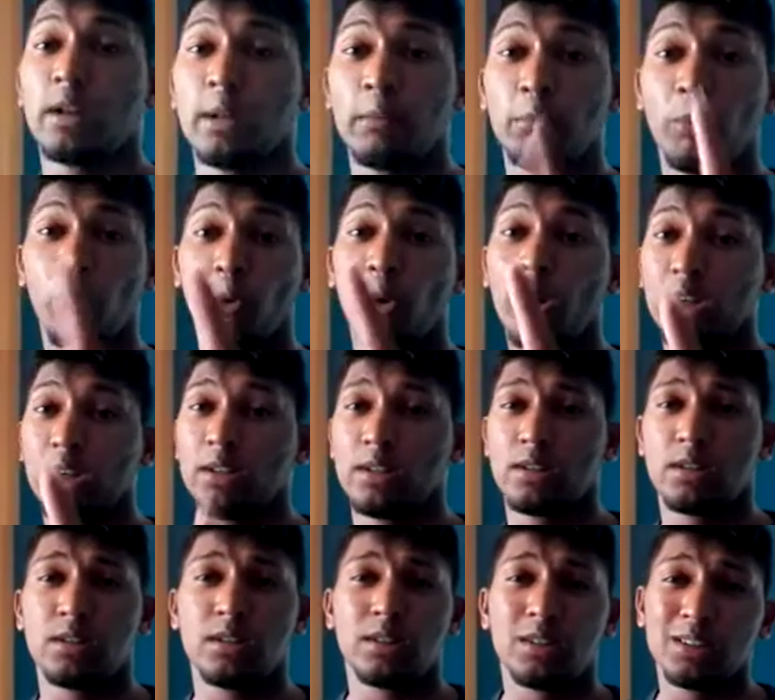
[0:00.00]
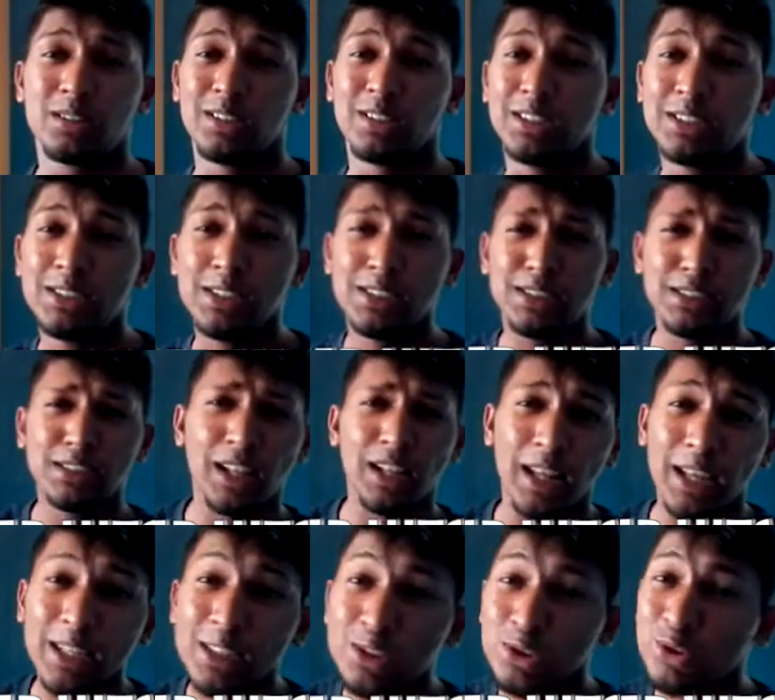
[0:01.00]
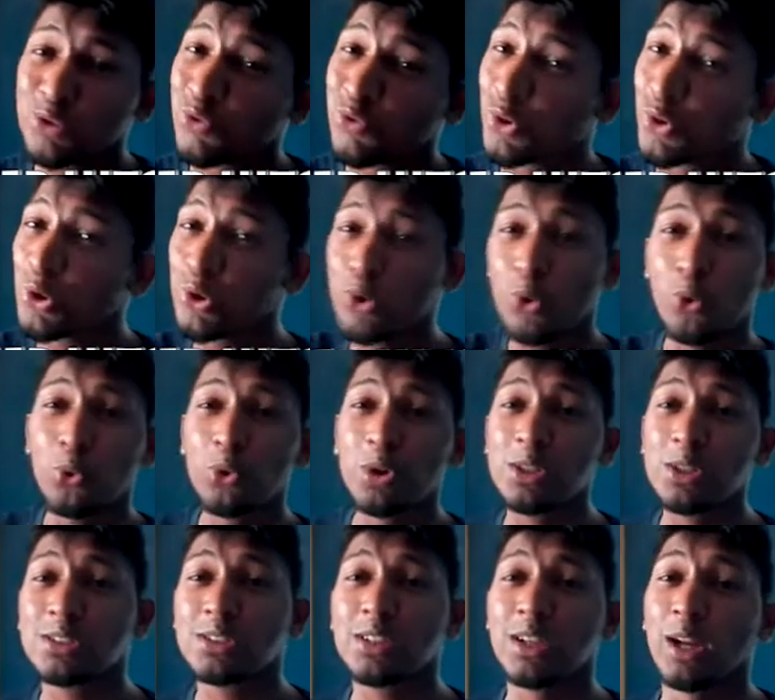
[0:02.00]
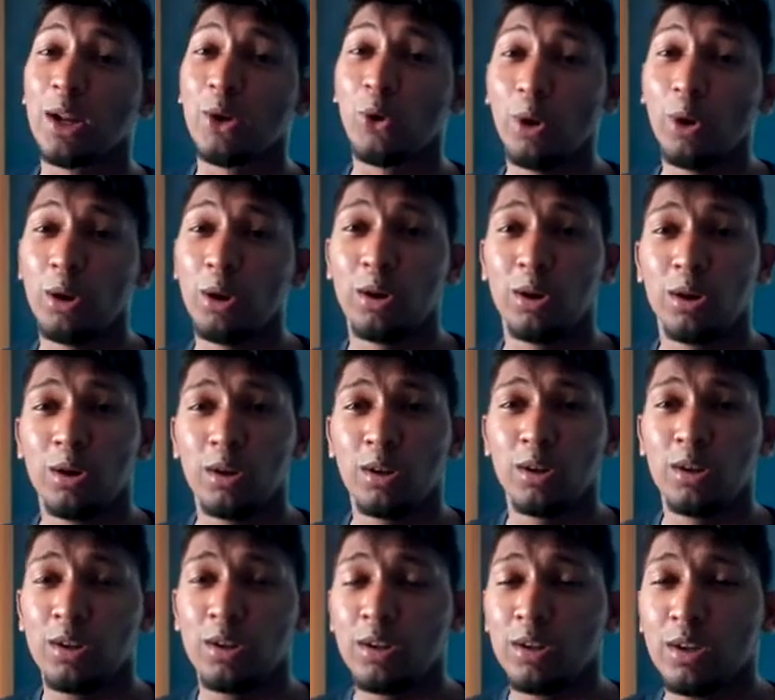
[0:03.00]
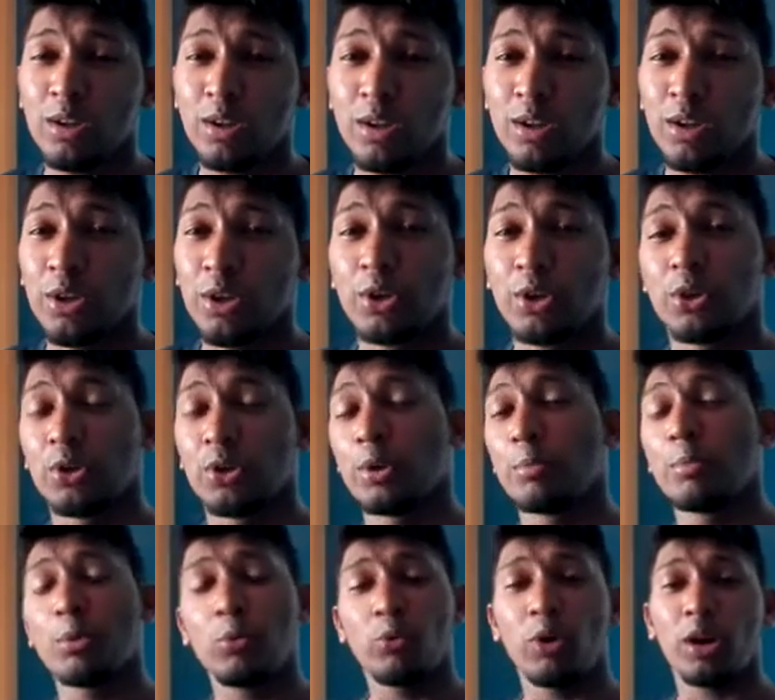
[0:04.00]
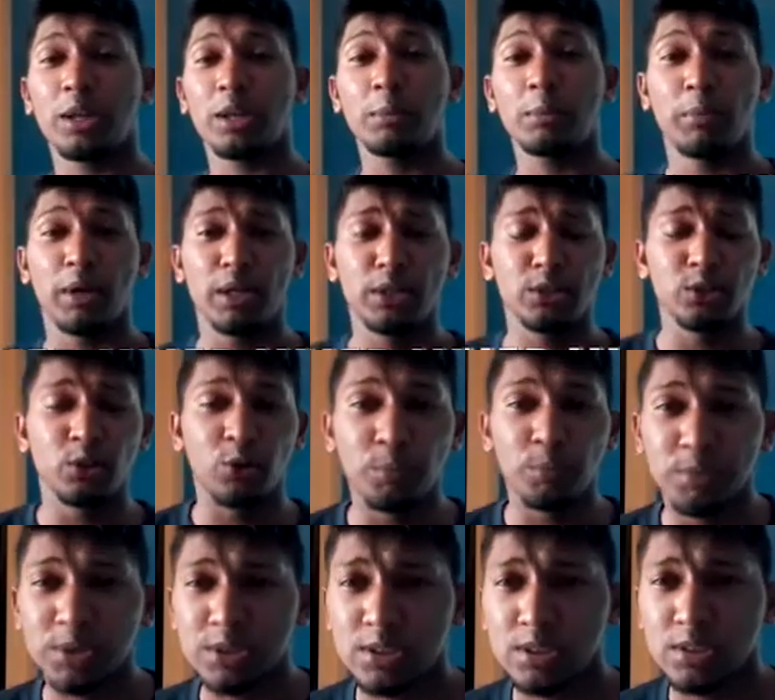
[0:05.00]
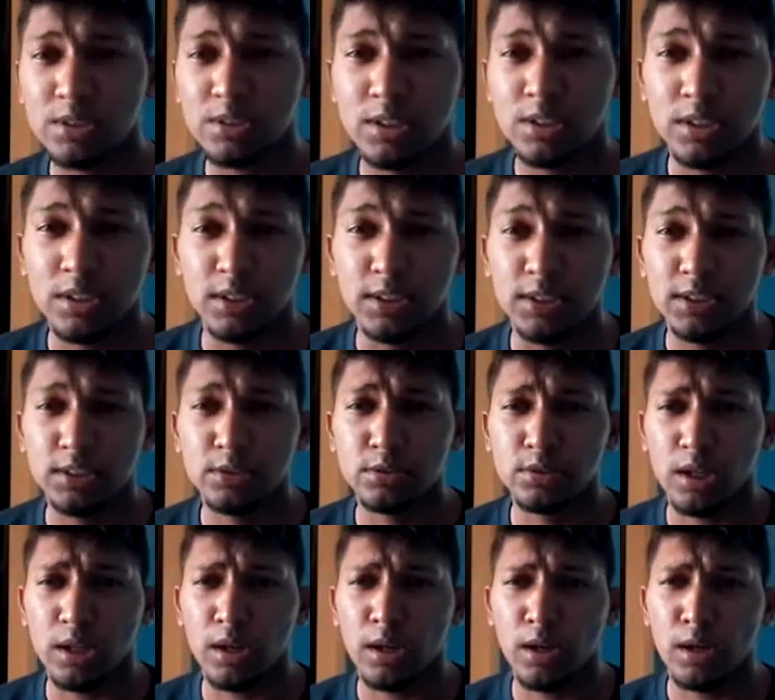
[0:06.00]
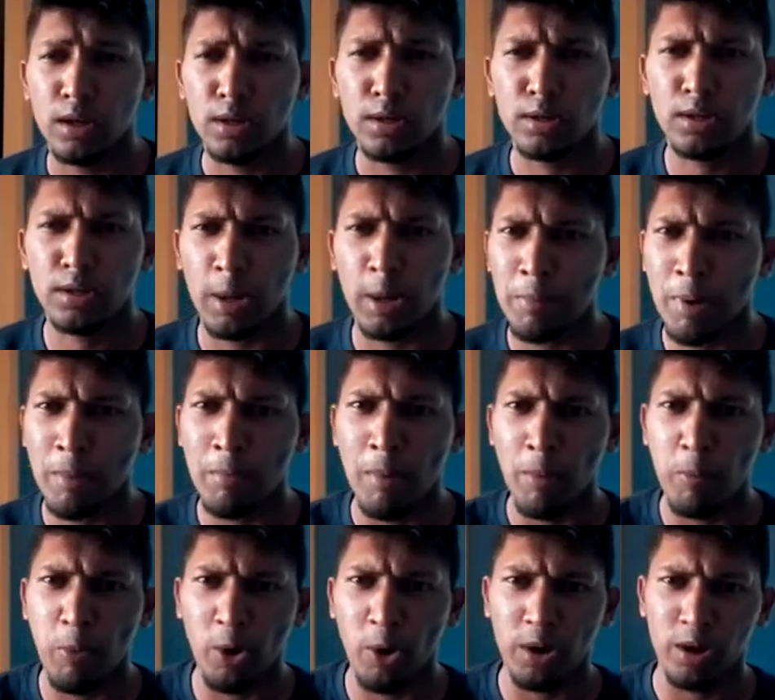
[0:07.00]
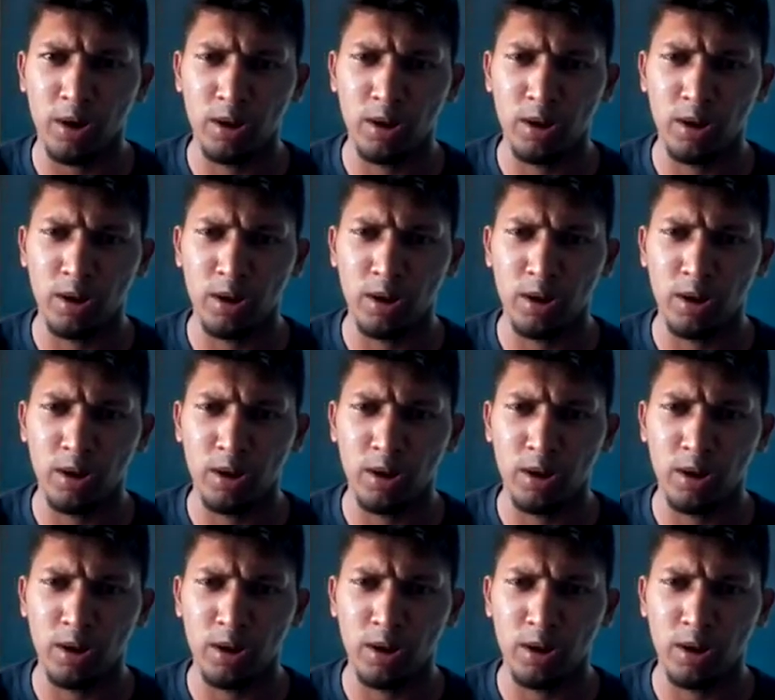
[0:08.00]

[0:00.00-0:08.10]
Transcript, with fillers: Number one, the teacher that hits you for no reason at all. You'll be walking, minding your own business. The teacher say, "Come here, my boy."